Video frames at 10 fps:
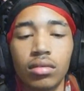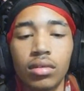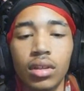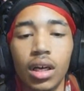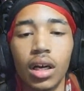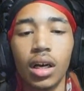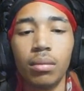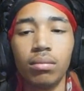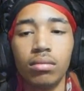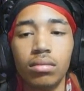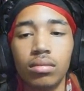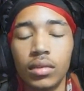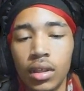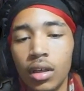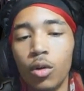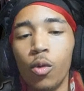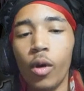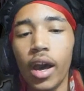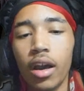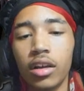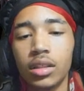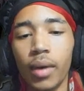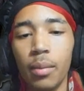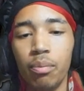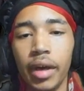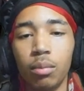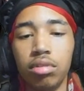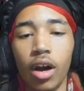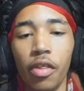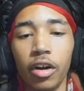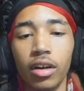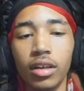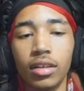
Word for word: Um, where's my big brother?